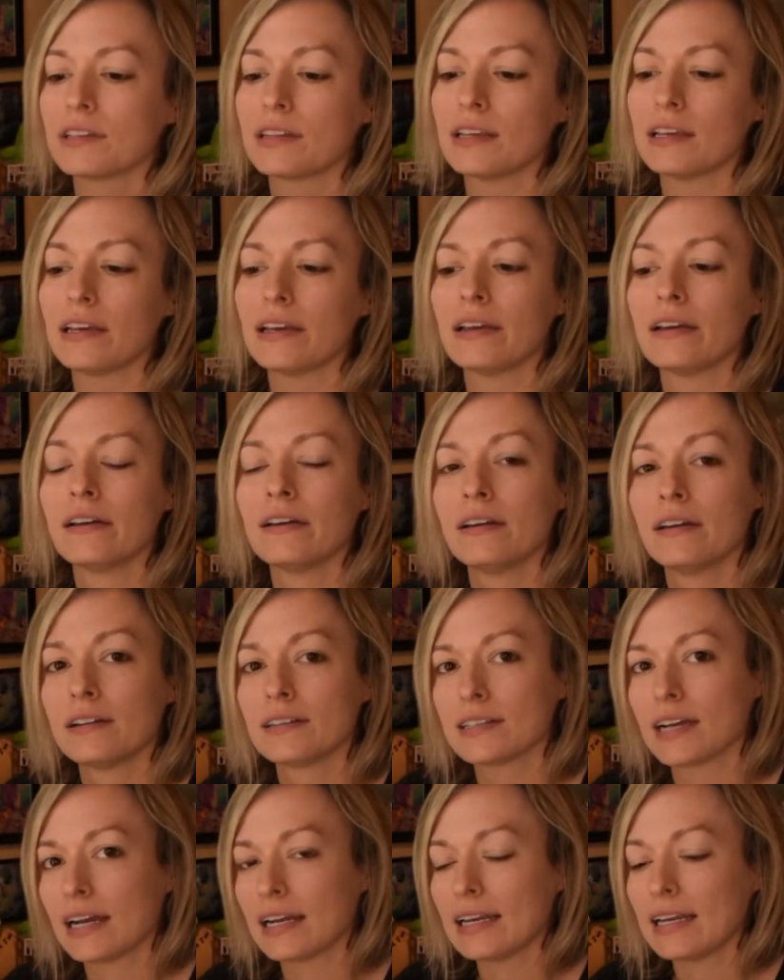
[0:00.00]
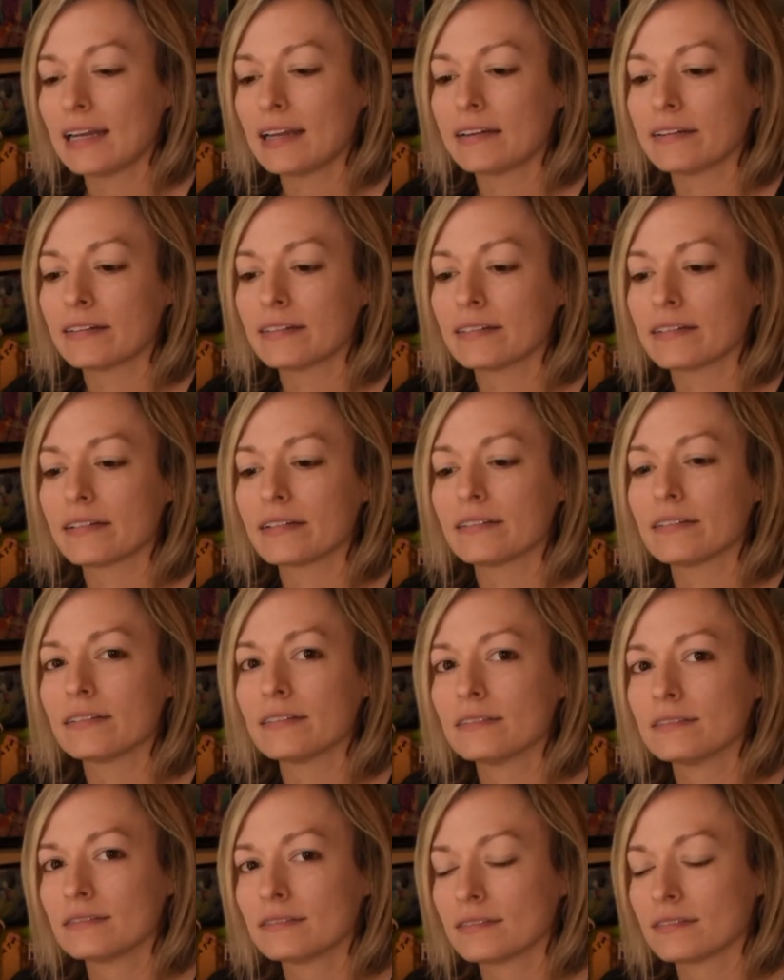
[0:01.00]
The tiny little
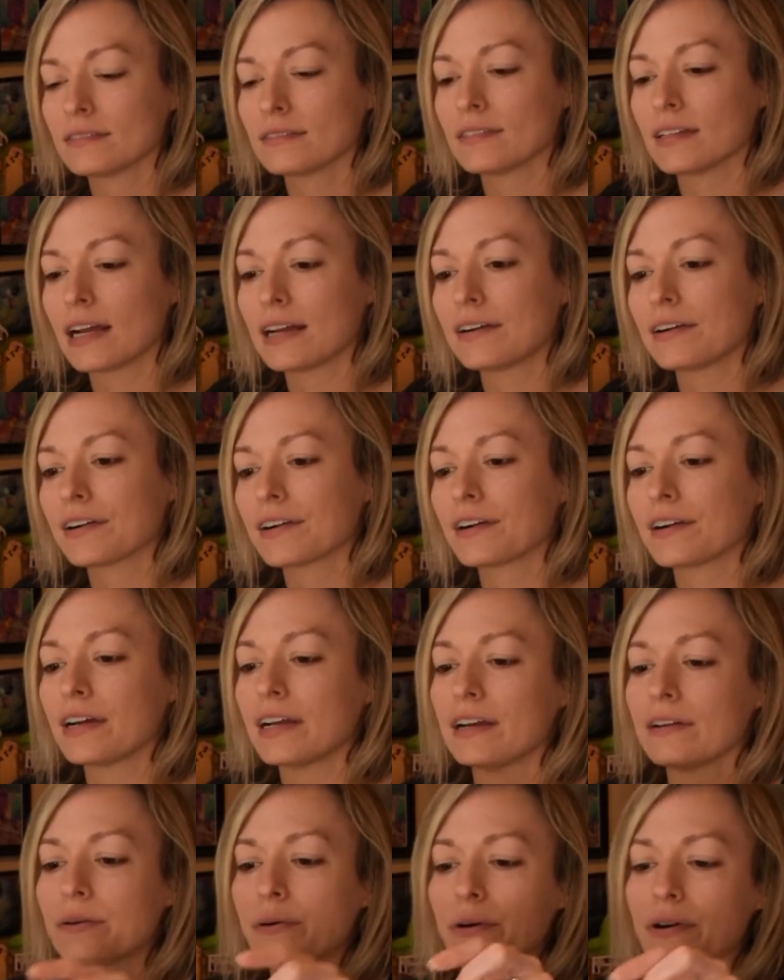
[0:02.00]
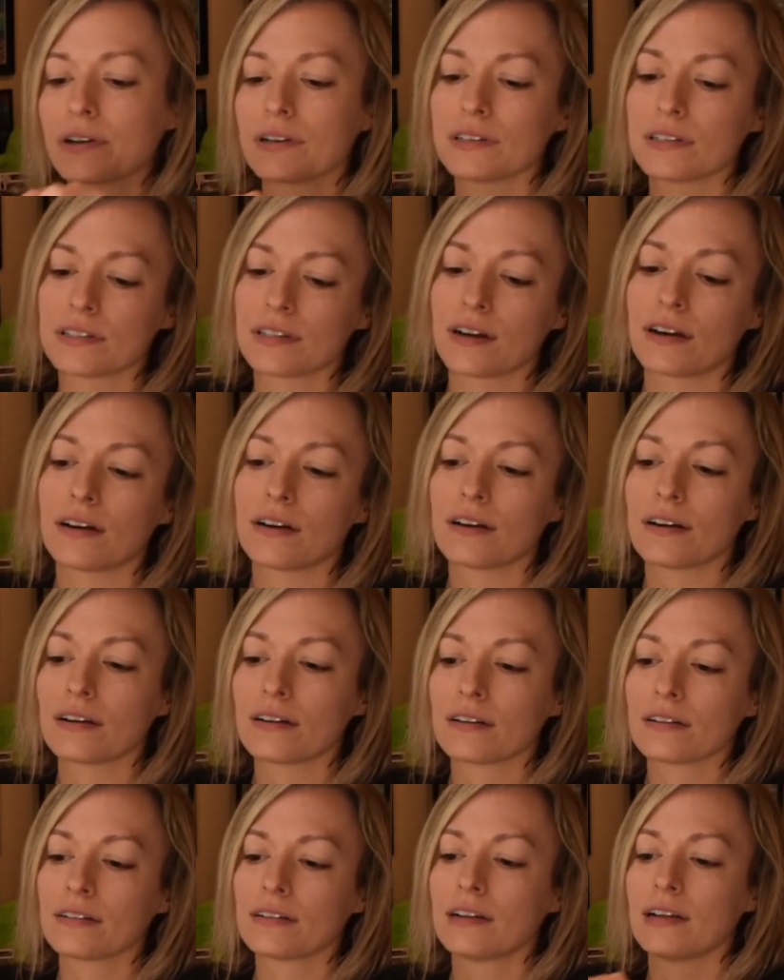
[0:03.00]
lighter green horns
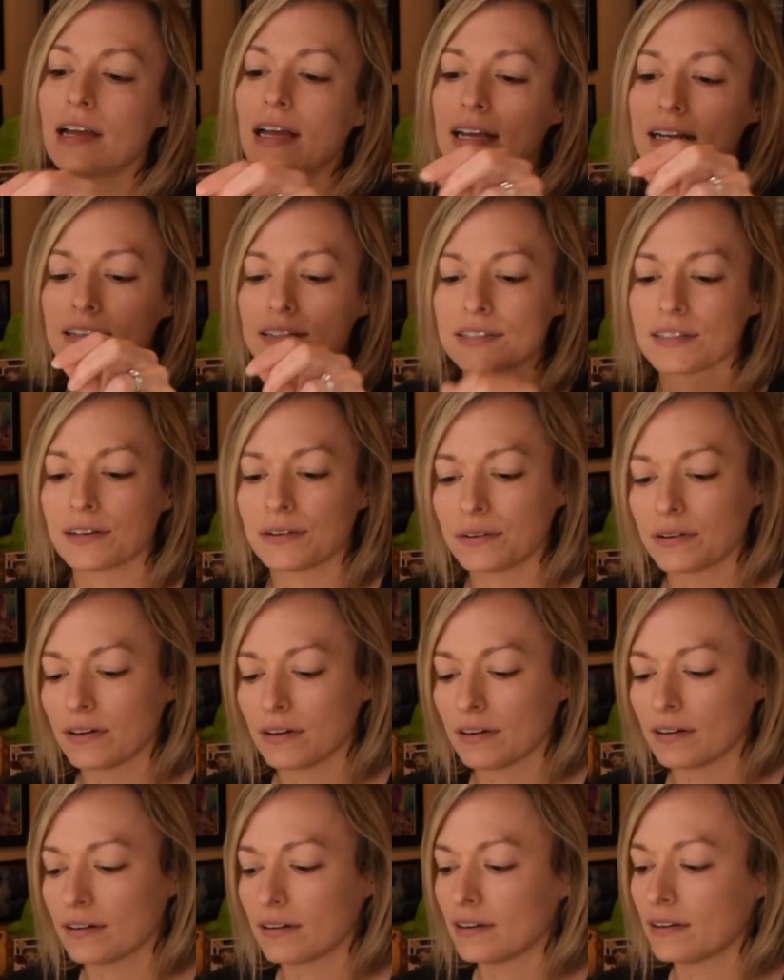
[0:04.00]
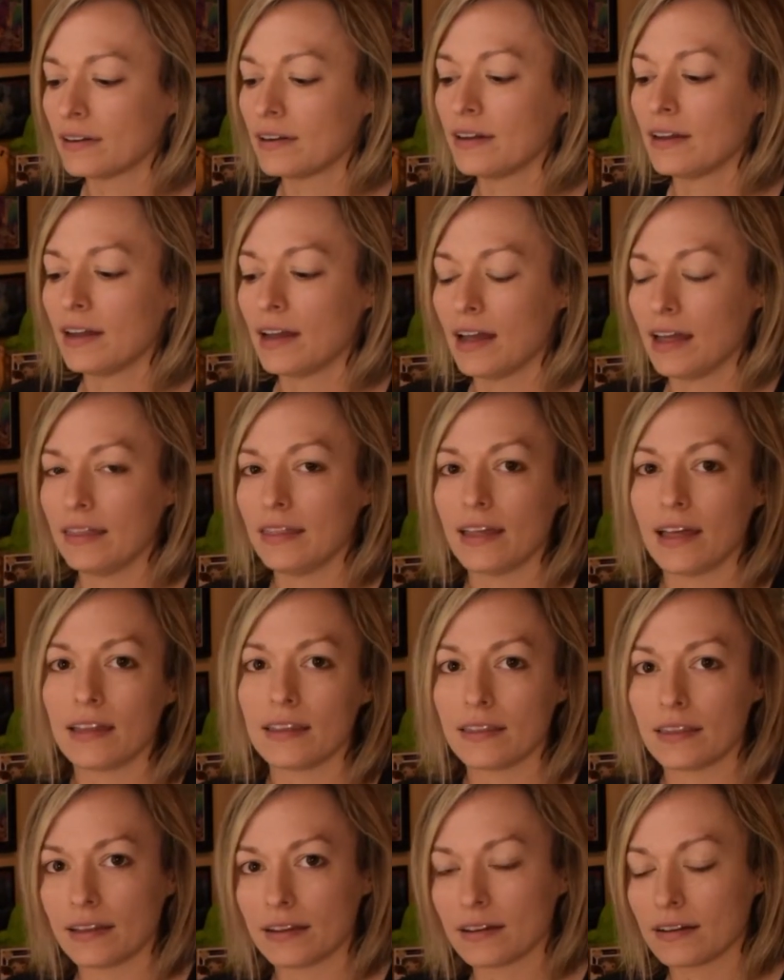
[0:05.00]
are hand sewn on, and
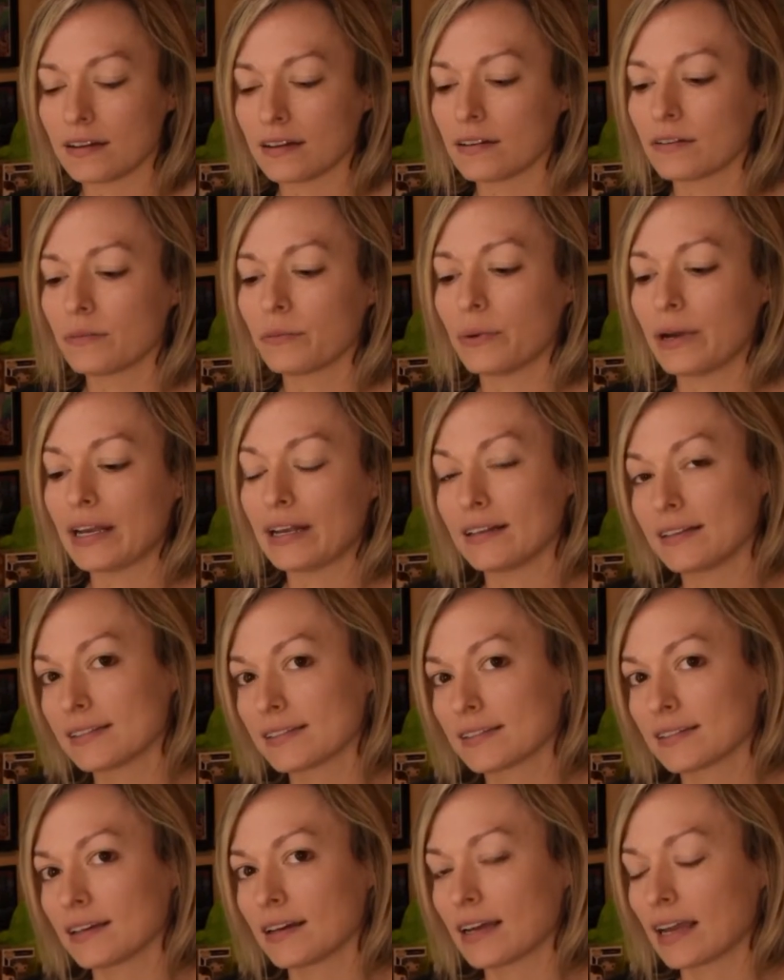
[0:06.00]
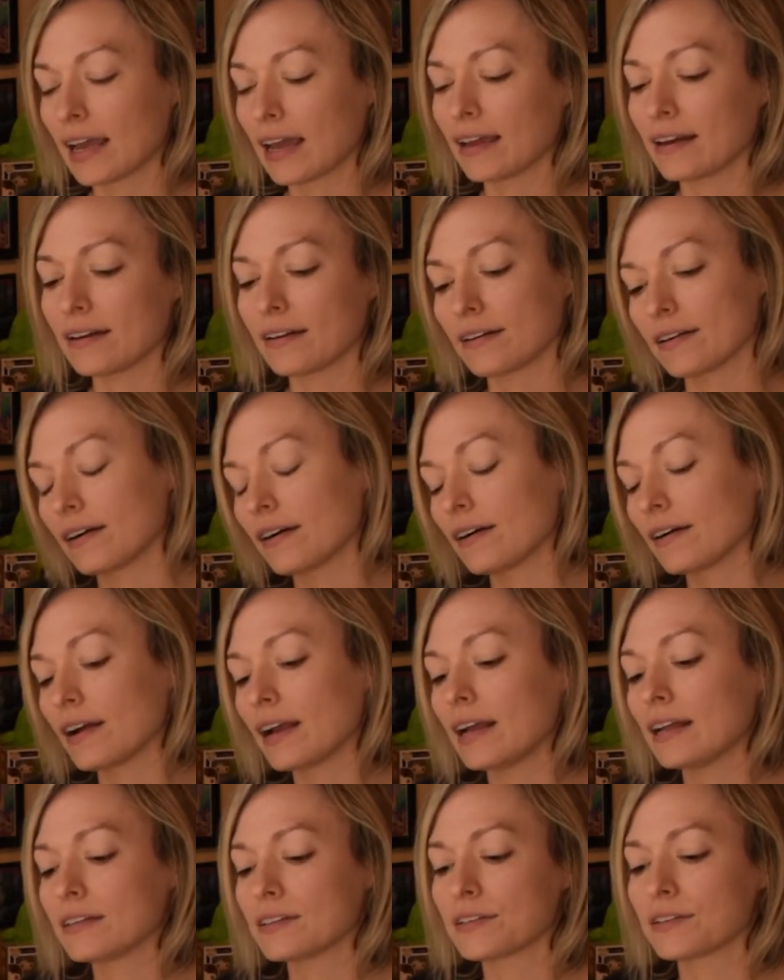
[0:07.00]
then the wings again are
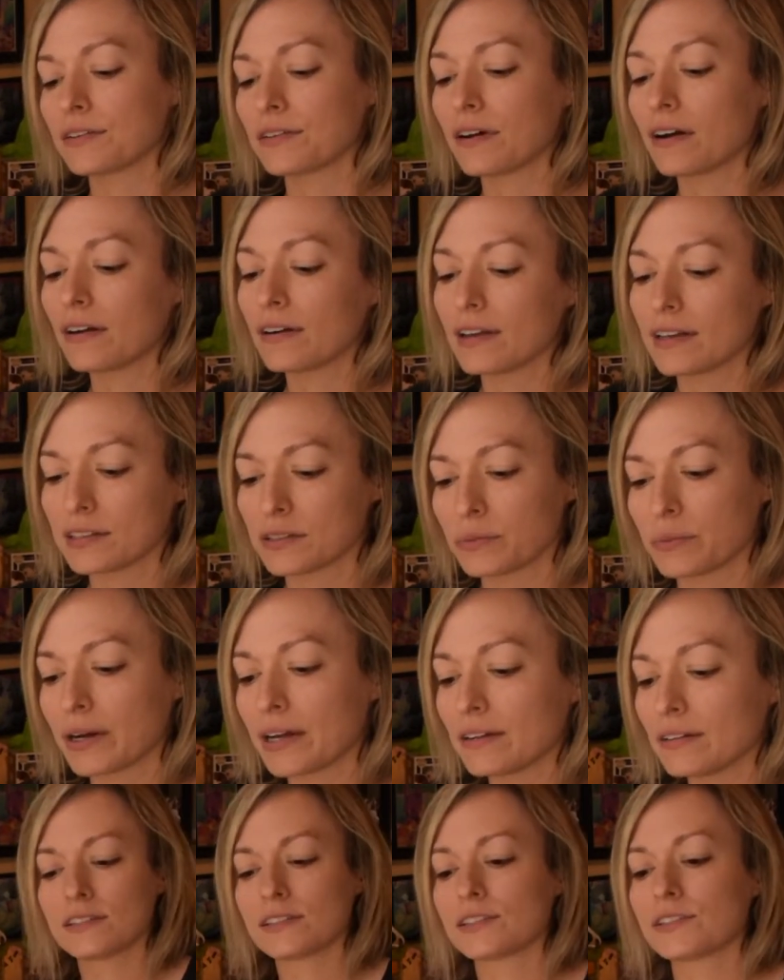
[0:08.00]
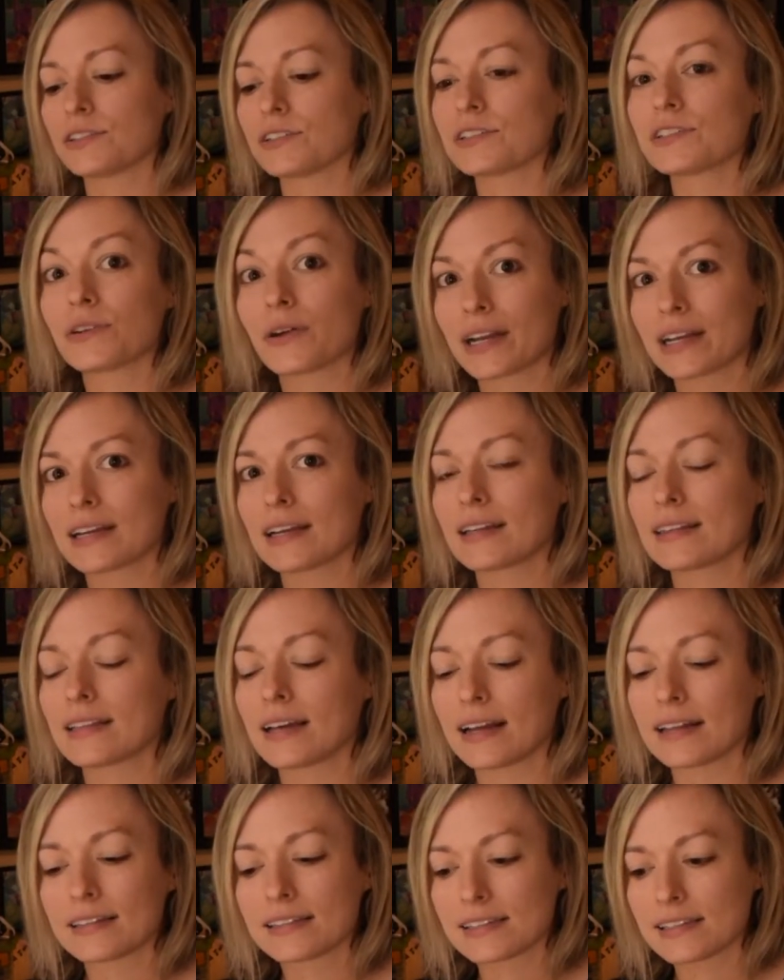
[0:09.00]
hand sewn on as well, just so I can get
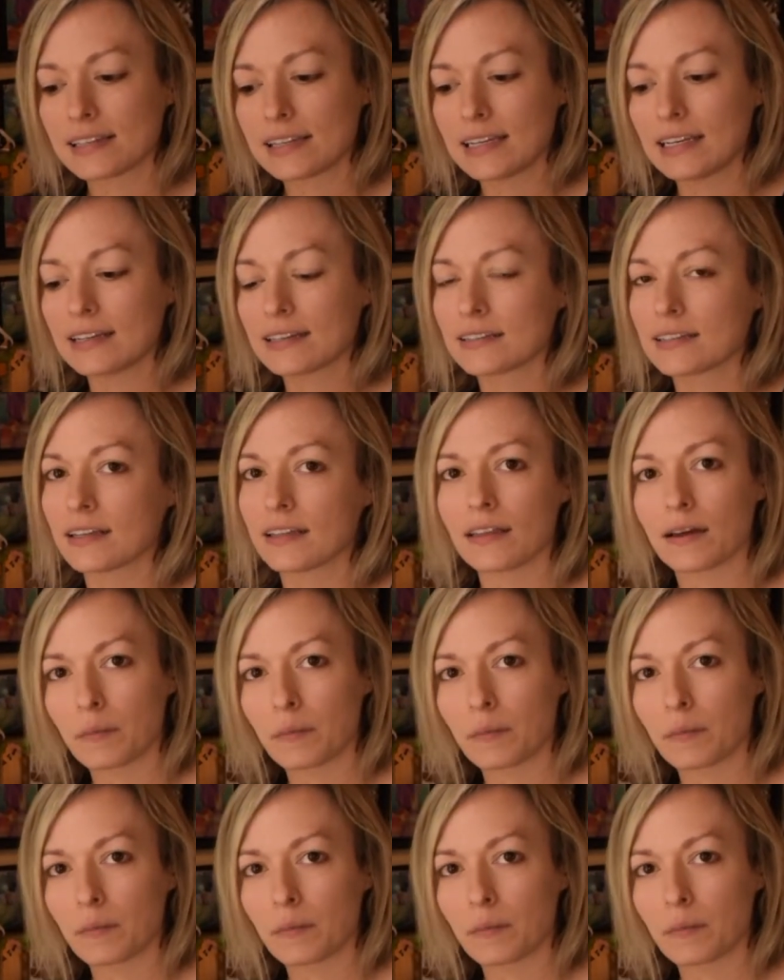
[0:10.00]
that sleek to the